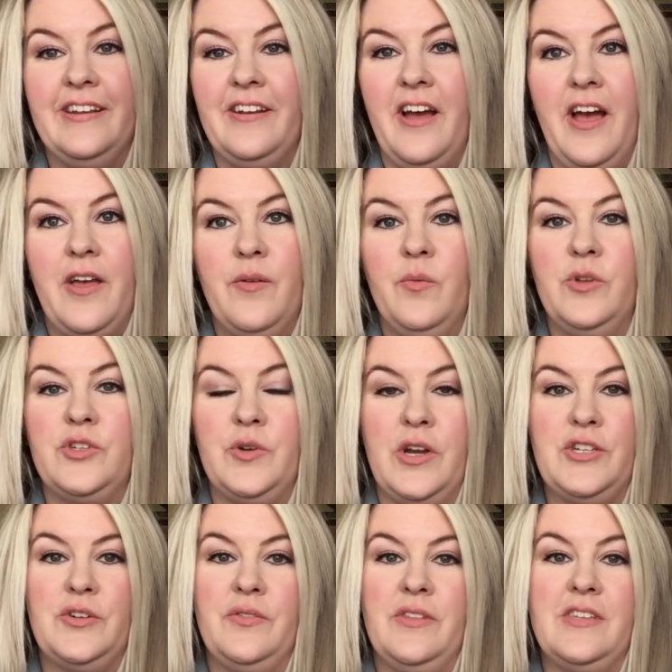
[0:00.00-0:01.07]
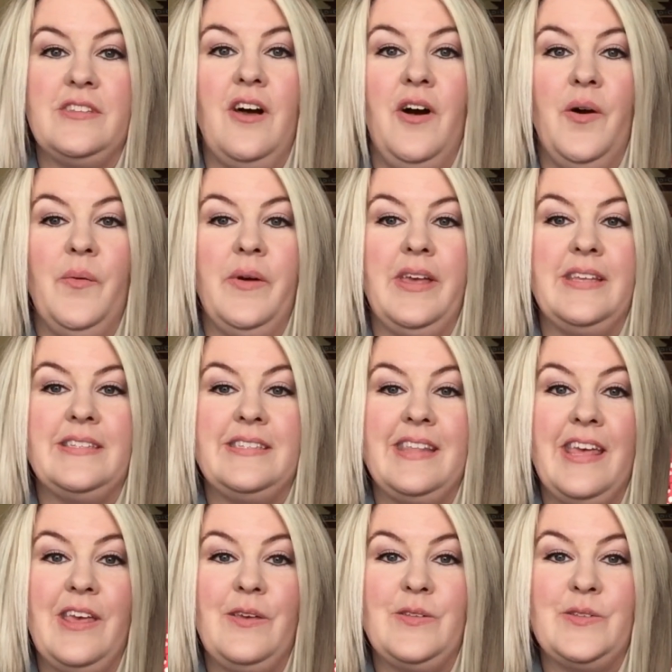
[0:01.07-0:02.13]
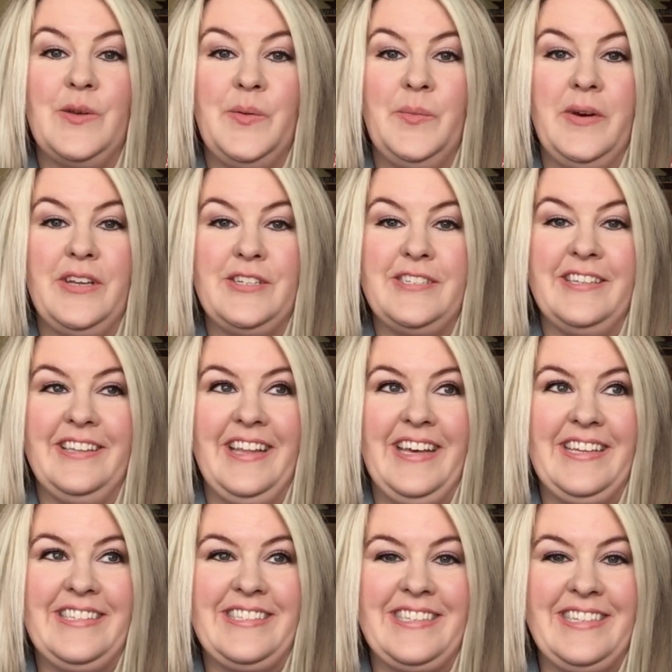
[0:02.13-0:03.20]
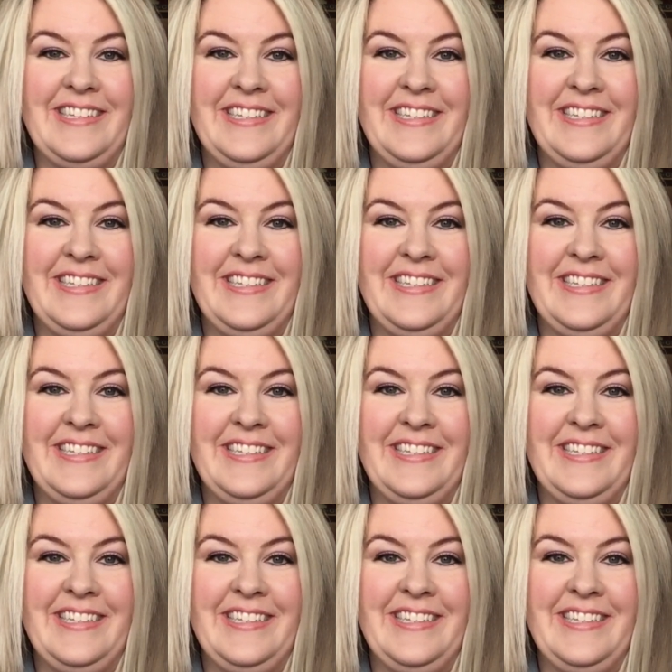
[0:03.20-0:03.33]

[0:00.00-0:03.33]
I will treasure this always. Thank you so much, Celeste.